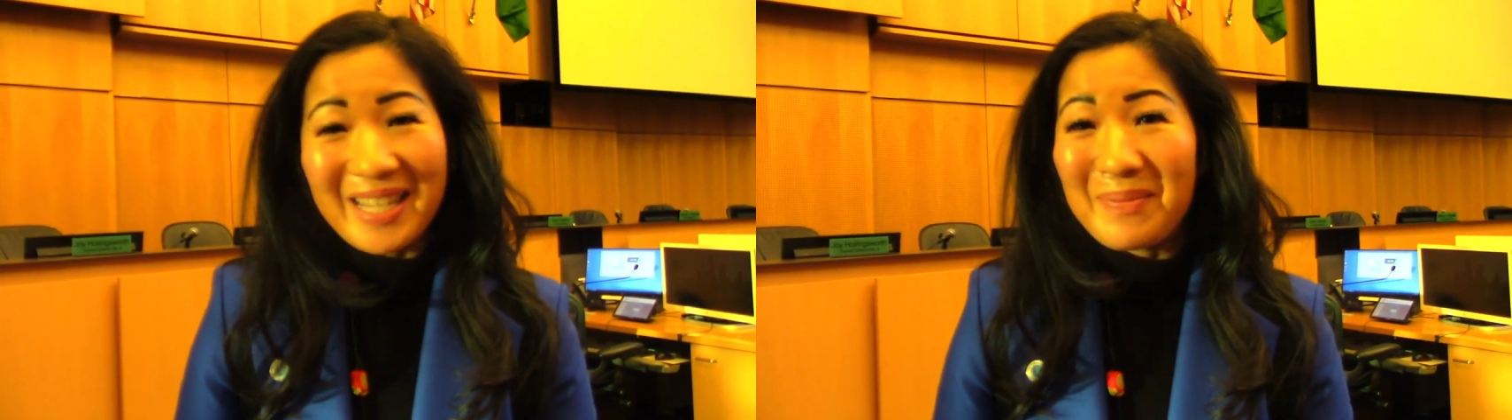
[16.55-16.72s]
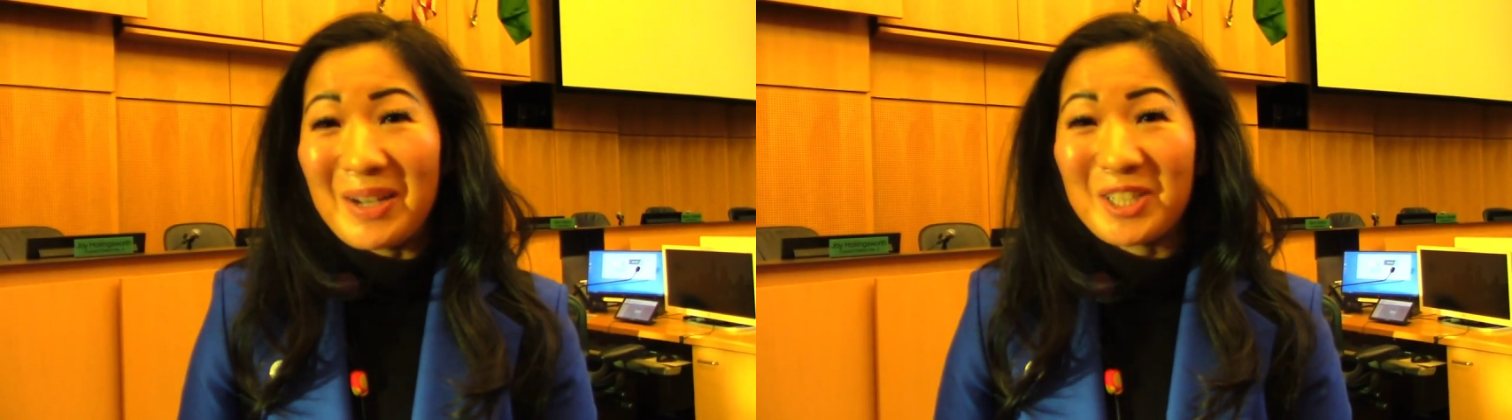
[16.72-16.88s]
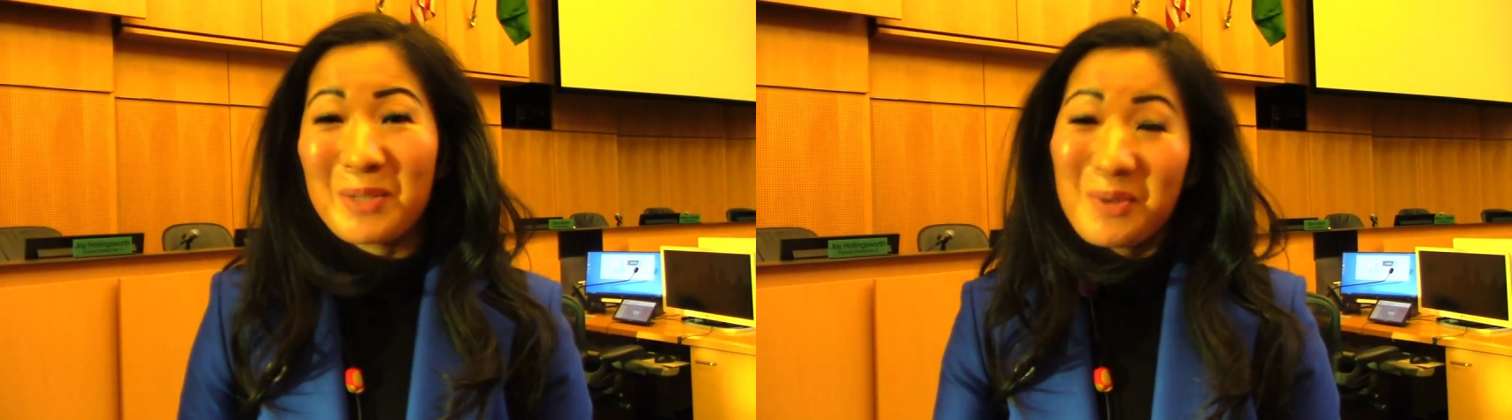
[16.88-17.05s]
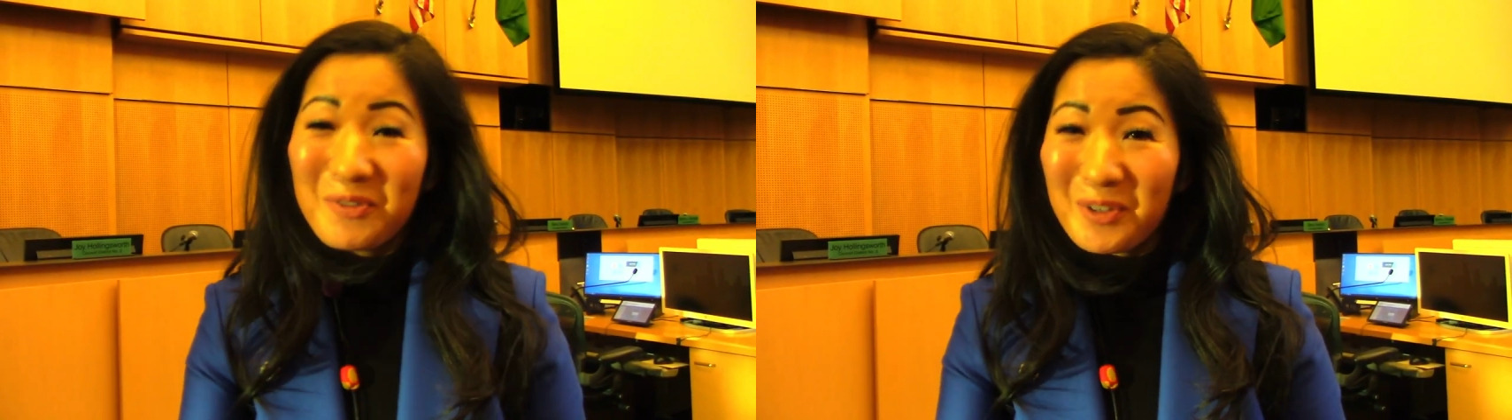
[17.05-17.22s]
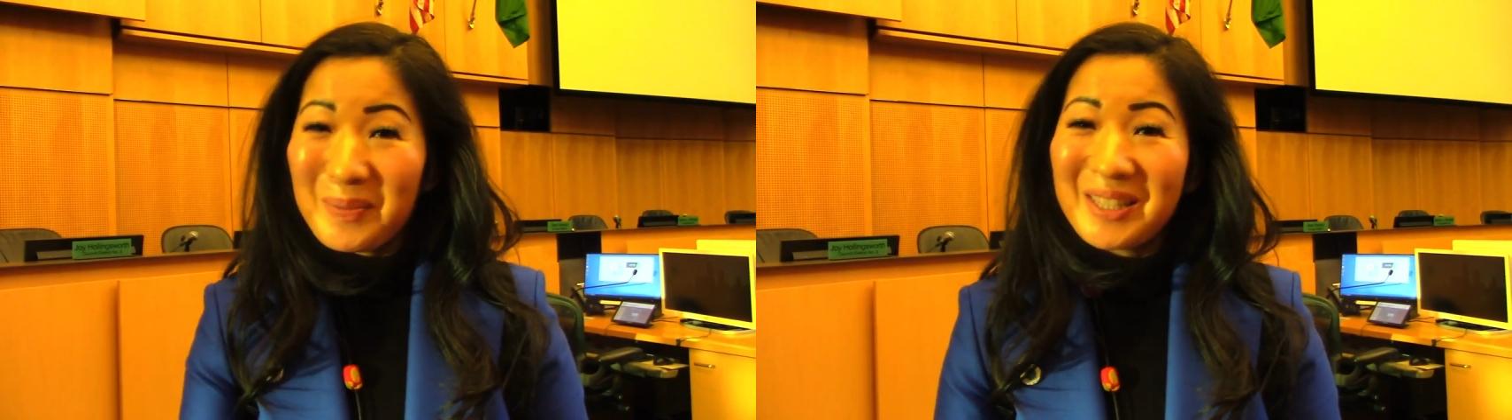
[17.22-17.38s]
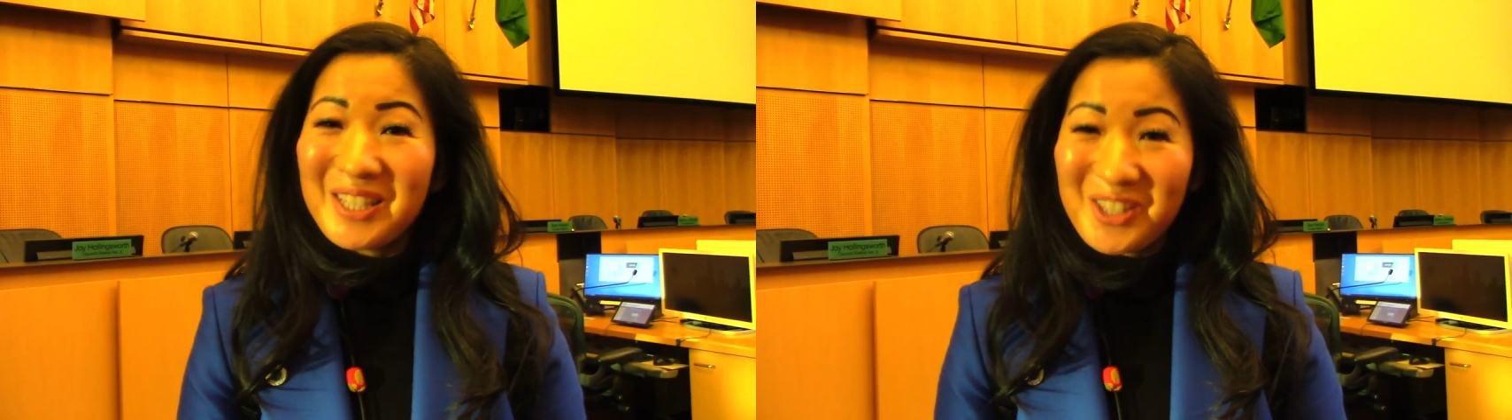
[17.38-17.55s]
I'm actually
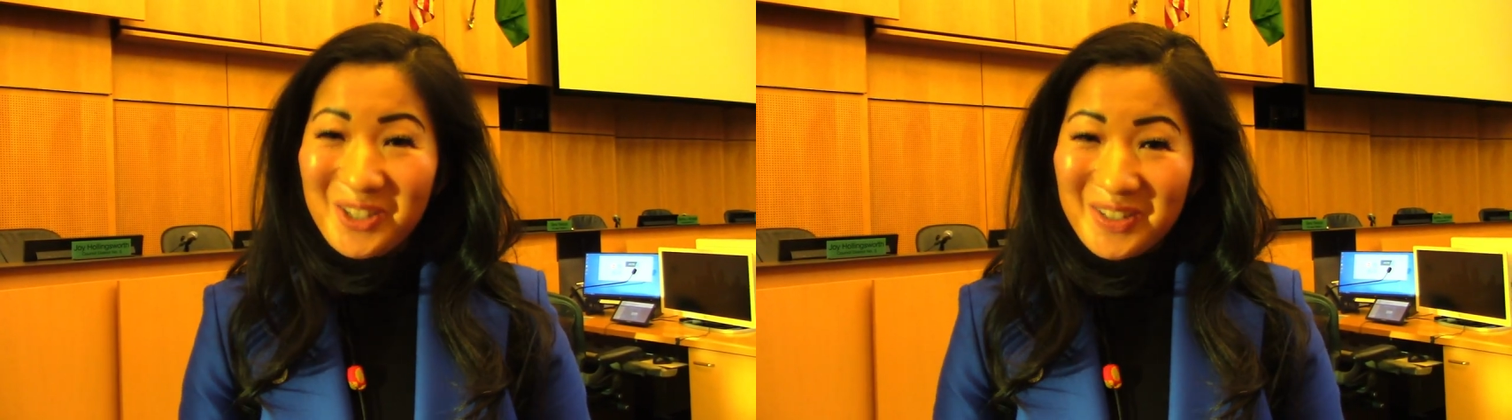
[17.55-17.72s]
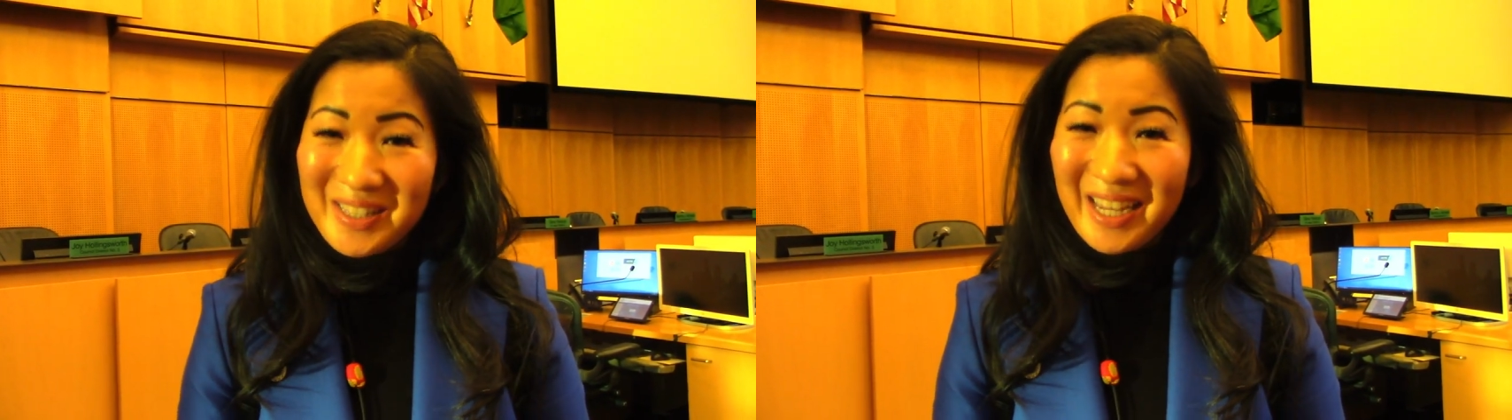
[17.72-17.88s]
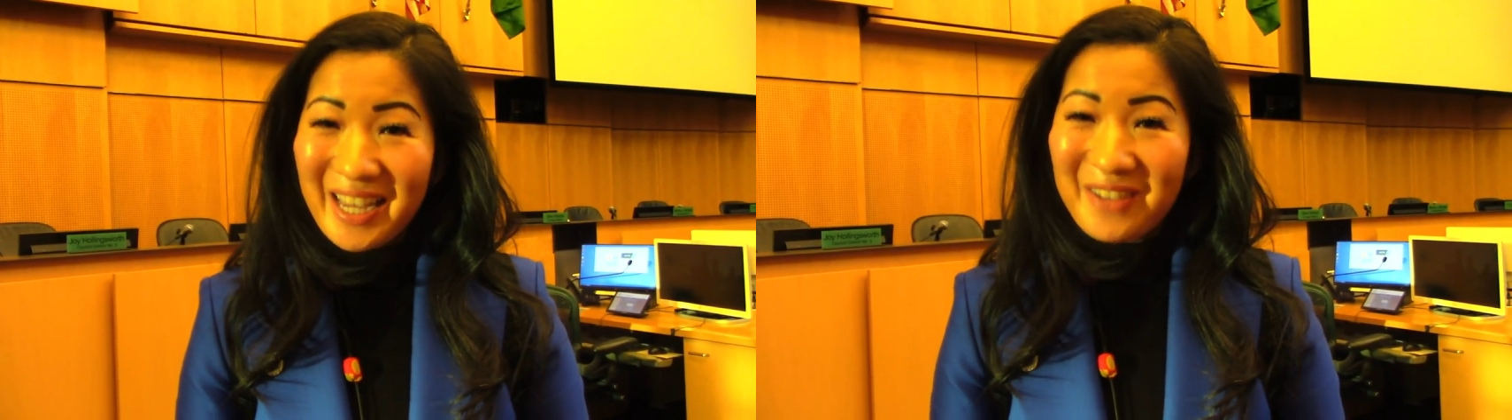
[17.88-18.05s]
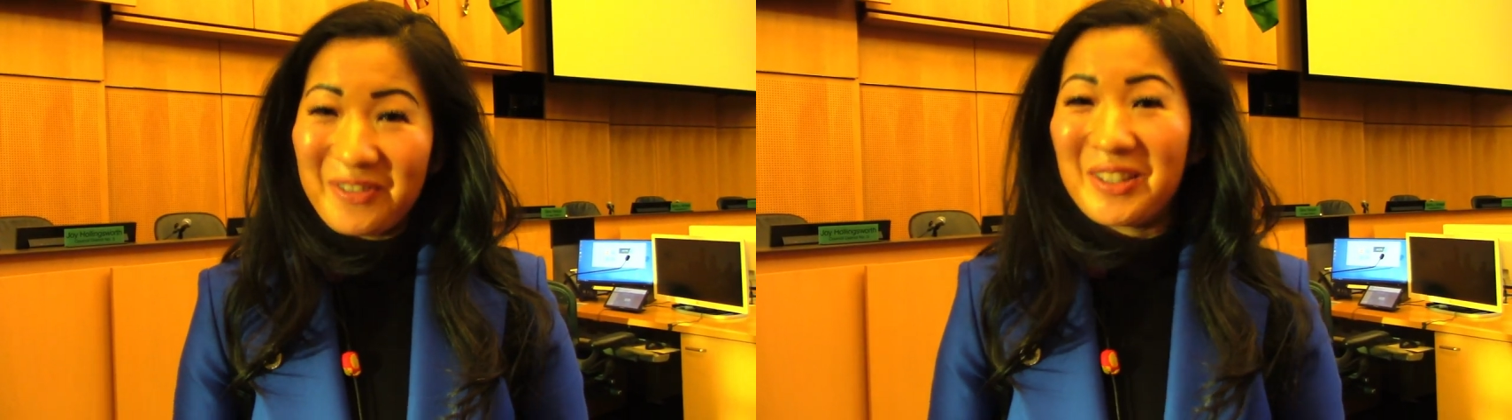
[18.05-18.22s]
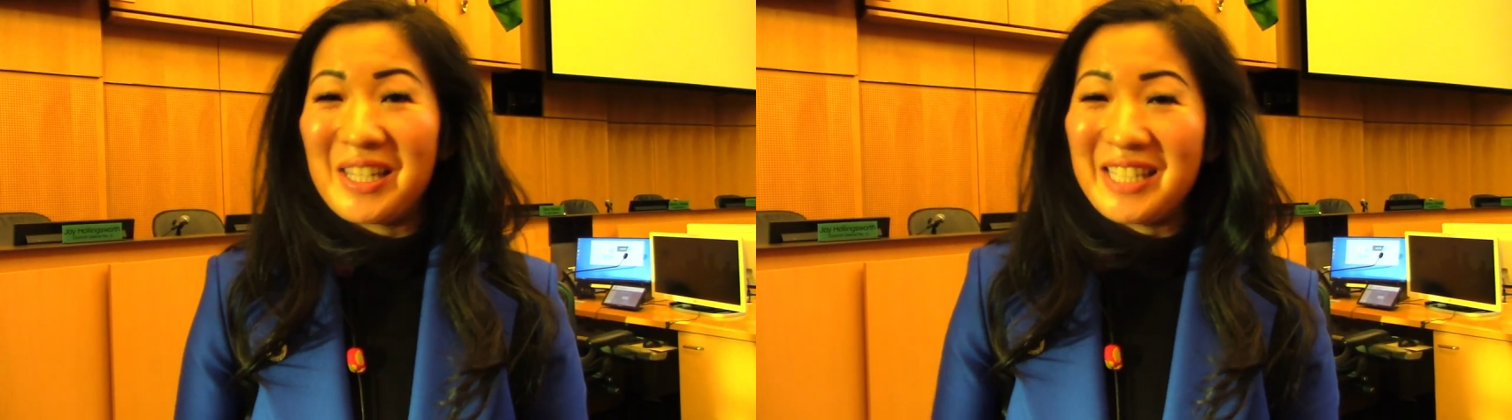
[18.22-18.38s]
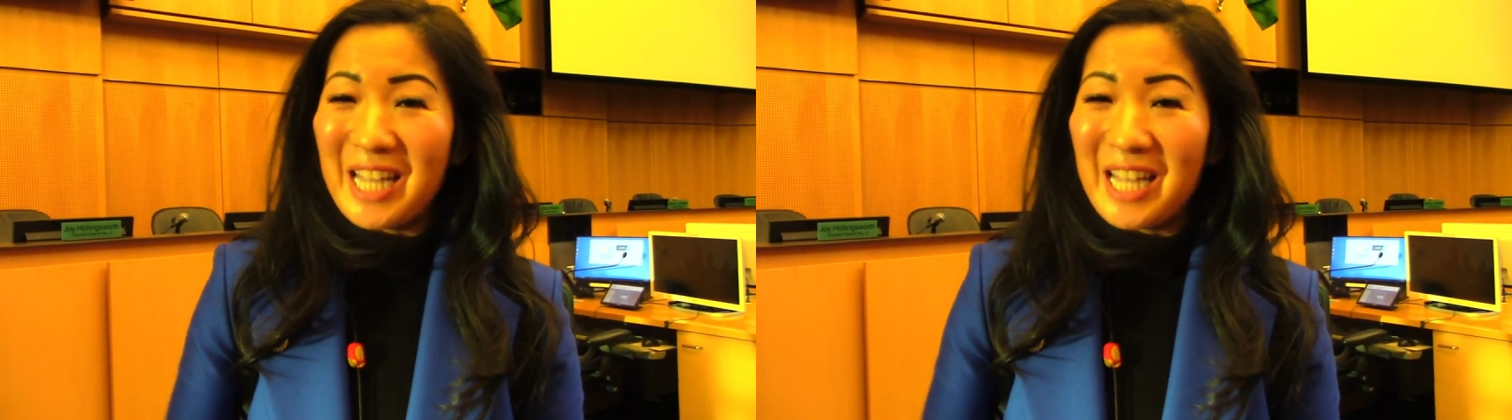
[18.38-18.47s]
performing this Thursday for the